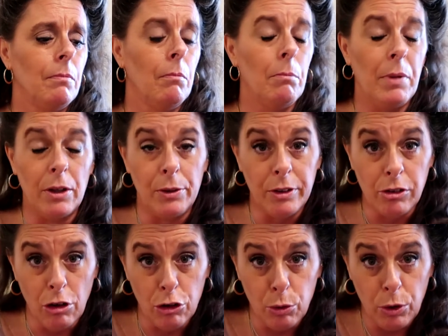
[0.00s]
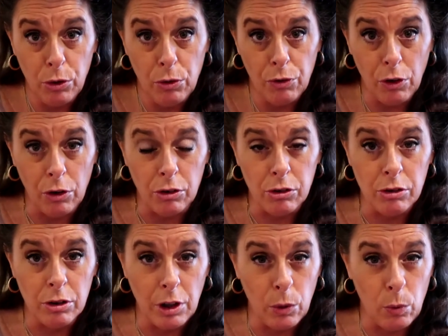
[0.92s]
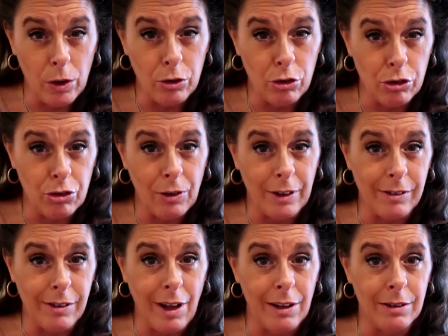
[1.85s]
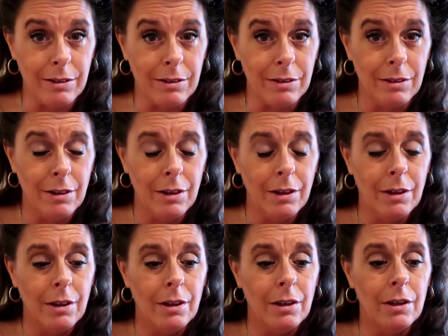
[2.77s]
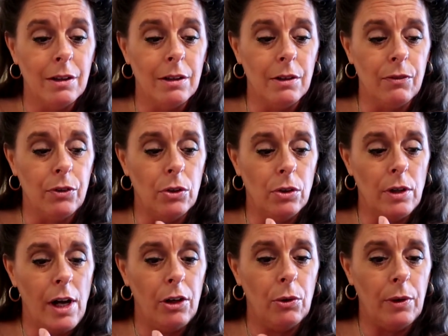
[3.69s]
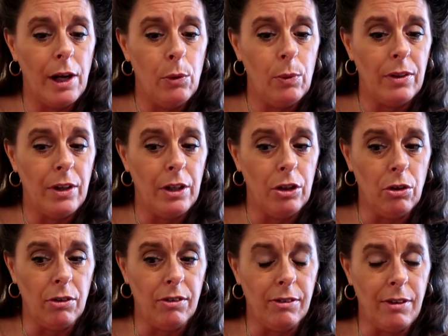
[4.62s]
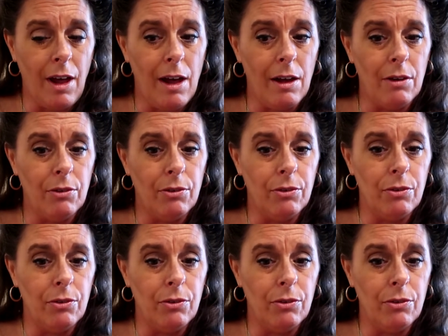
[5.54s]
But it only starts with you first, and I want to stress that. If you're not okay within yourself,